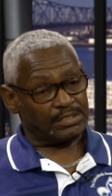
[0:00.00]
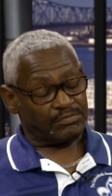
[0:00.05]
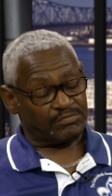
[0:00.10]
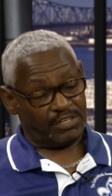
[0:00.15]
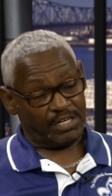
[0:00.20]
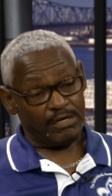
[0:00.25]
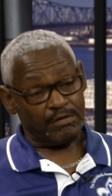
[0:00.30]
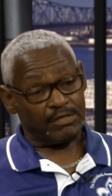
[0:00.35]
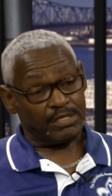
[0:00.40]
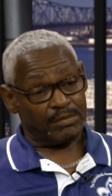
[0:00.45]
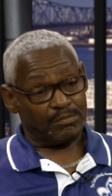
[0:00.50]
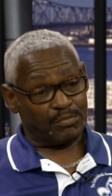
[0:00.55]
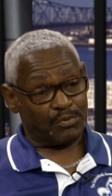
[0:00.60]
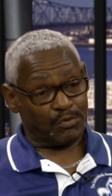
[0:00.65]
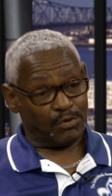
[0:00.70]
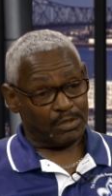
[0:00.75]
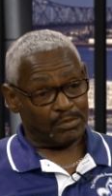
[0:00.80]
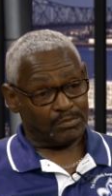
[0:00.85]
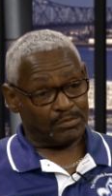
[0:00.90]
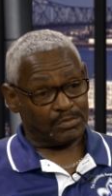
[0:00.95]
very
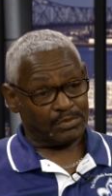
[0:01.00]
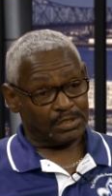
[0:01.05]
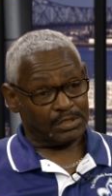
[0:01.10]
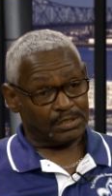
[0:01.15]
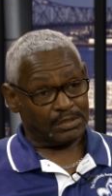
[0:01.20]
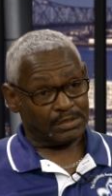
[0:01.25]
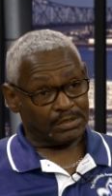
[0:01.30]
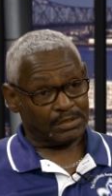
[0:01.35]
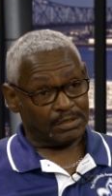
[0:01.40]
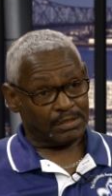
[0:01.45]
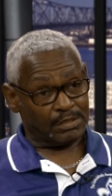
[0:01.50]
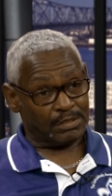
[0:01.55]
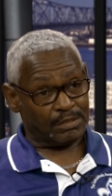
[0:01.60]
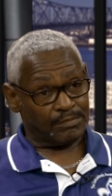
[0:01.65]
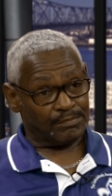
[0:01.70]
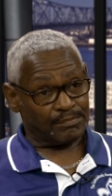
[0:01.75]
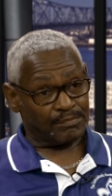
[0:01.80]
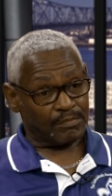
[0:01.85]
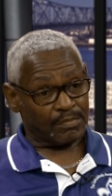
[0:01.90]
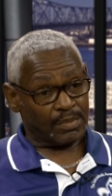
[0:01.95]
important because,
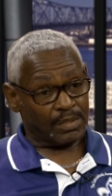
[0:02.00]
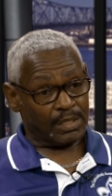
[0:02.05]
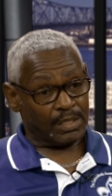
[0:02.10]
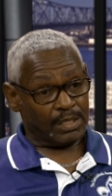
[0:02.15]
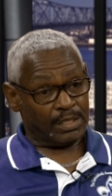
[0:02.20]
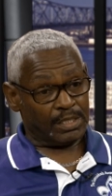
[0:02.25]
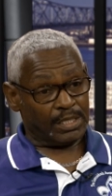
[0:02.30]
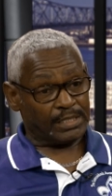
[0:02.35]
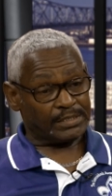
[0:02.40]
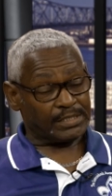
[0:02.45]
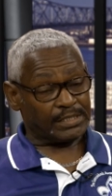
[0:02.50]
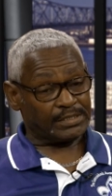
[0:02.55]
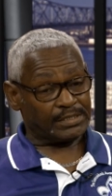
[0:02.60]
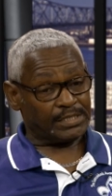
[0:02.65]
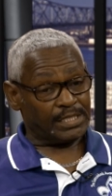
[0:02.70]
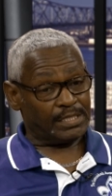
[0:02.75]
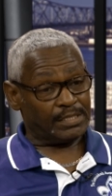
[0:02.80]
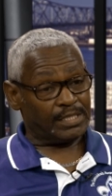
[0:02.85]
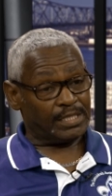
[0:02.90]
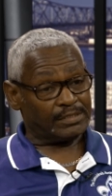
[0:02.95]
as I
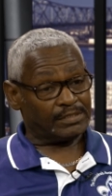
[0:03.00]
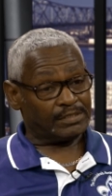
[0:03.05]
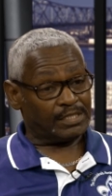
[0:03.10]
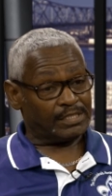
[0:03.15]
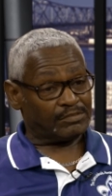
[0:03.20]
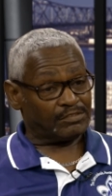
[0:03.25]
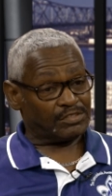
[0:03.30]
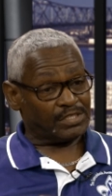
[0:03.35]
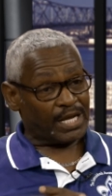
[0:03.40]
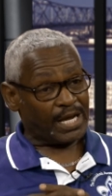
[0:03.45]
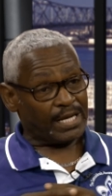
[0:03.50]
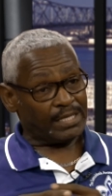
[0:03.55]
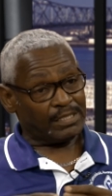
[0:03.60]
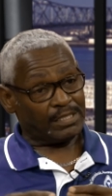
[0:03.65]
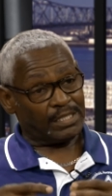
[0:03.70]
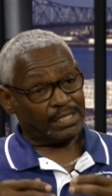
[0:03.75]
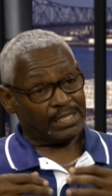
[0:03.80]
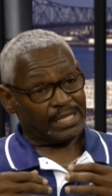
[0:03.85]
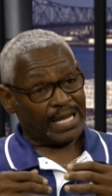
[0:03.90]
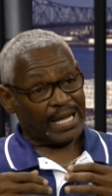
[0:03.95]
said, there's not
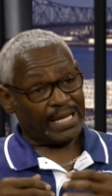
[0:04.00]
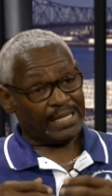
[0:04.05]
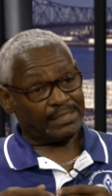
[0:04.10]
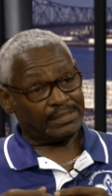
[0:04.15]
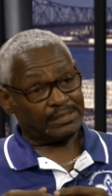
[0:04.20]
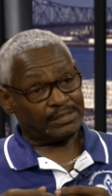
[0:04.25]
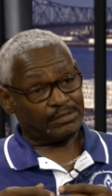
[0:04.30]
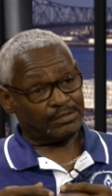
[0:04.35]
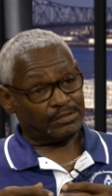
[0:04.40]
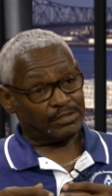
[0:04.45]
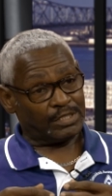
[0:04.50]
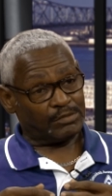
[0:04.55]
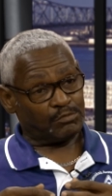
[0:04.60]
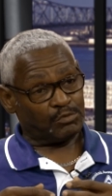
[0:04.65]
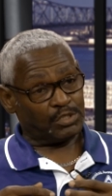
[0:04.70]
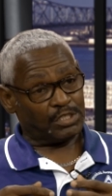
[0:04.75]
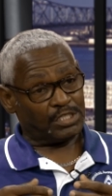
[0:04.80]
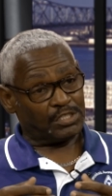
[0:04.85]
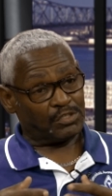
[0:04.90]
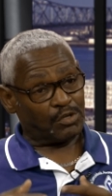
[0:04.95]
a lot
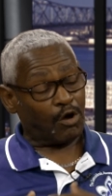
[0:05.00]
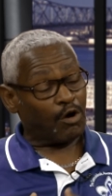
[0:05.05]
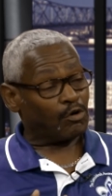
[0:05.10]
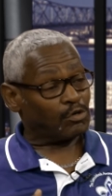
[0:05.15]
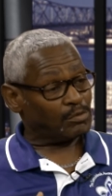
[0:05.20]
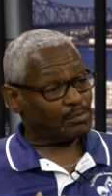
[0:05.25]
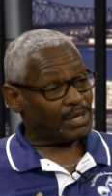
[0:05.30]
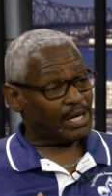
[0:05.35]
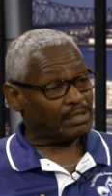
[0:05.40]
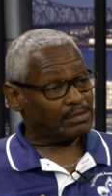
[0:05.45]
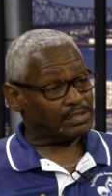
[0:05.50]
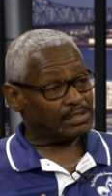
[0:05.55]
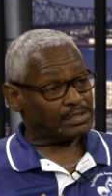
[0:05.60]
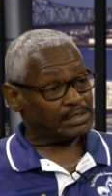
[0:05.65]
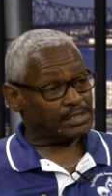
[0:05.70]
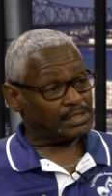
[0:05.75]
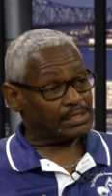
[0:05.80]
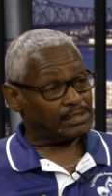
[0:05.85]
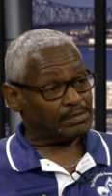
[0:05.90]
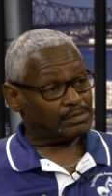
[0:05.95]
really known about this
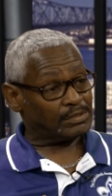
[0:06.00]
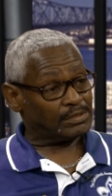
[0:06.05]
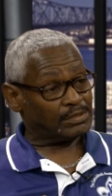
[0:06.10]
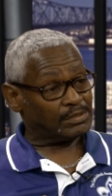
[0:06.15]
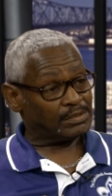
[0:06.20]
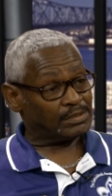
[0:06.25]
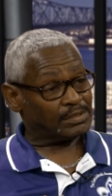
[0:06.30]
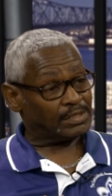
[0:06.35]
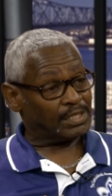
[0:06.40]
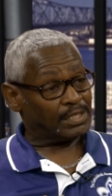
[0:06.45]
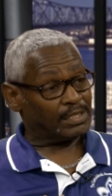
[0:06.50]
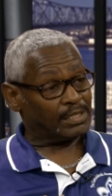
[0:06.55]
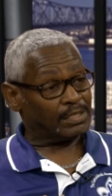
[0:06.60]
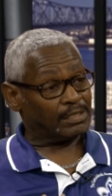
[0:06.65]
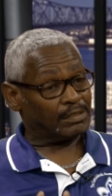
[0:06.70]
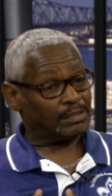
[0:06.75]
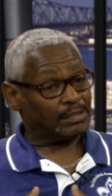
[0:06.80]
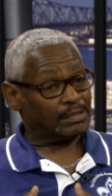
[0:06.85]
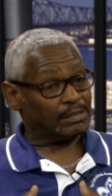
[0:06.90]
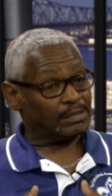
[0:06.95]
illness. And
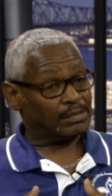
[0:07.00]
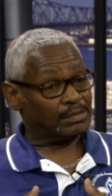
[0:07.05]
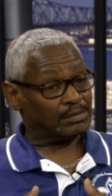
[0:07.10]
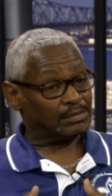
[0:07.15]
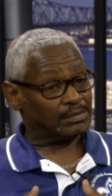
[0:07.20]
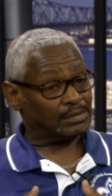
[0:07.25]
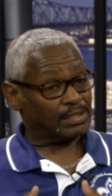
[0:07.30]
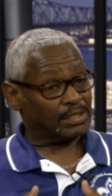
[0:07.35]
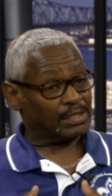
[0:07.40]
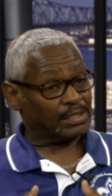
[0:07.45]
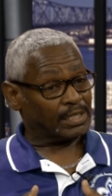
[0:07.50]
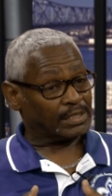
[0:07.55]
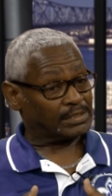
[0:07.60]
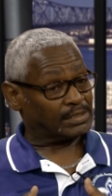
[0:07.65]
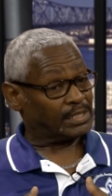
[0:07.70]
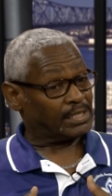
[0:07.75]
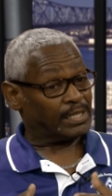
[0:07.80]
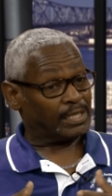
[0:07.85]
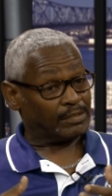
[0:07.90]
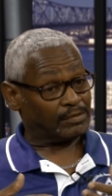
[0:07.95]
like I
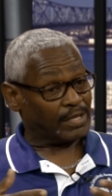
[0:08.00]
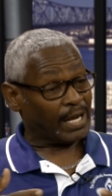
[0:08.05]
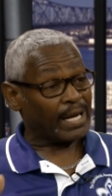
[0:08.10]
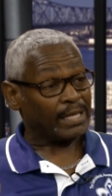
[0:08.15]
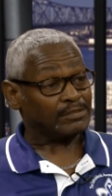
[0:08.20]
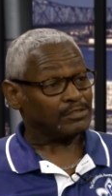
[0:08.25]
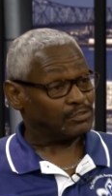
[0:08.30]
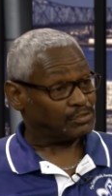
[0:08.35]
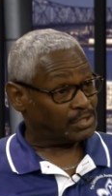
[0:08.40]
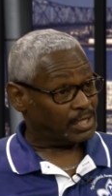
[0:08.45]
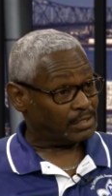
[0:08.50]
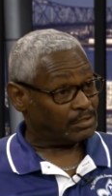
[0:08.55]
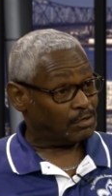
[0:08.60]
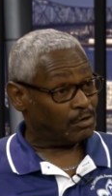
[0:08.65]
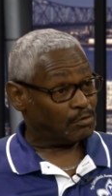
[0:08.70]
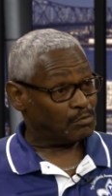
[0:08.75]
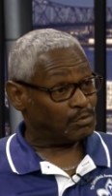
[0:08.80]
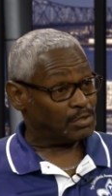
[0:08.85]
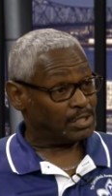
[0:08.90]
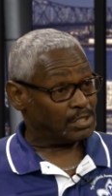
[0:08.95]
say, there are doctors that
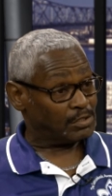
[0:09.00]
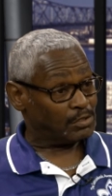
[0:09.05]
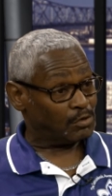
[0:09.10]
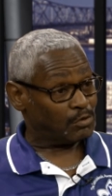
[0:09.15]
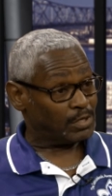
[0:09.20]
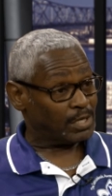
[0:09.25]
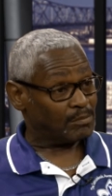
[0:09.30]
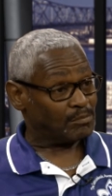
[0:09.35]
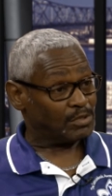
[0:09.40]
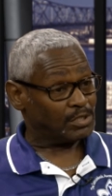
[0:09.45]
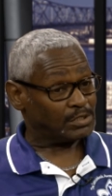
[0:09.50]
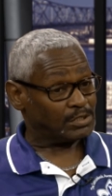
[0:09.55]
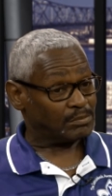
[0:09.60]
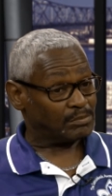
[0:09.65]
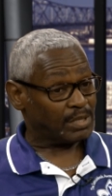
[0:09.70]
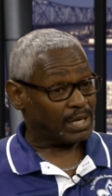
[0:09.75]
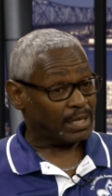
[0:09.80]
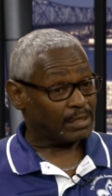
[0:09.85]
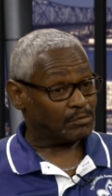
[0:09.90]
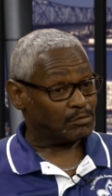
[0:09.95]
don't really know that much
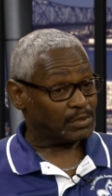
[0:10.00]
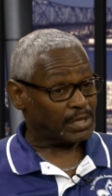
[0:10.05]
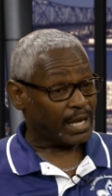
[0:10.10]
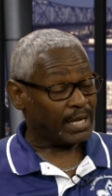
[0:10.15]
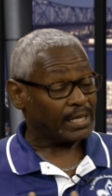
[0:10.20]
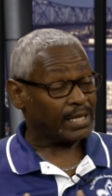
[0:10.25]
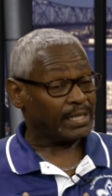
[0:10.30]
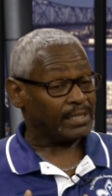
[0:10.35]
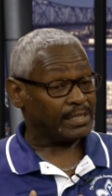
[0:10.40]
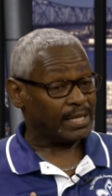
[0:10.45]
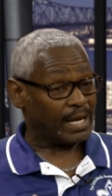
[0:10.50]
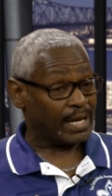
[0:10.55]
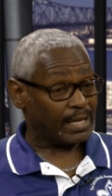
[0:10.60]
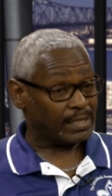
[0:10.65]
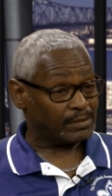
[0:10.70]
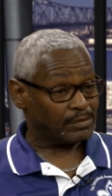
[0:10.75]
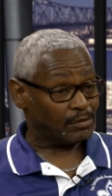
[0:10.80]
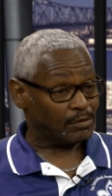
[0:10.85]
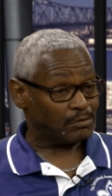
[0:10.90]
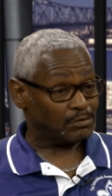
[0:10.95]
about it. When I got
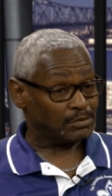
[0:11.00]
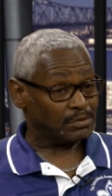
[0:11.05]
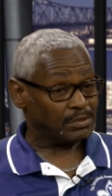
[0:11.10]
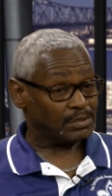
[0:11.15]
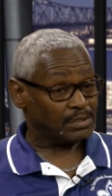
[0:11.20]
diagnosed,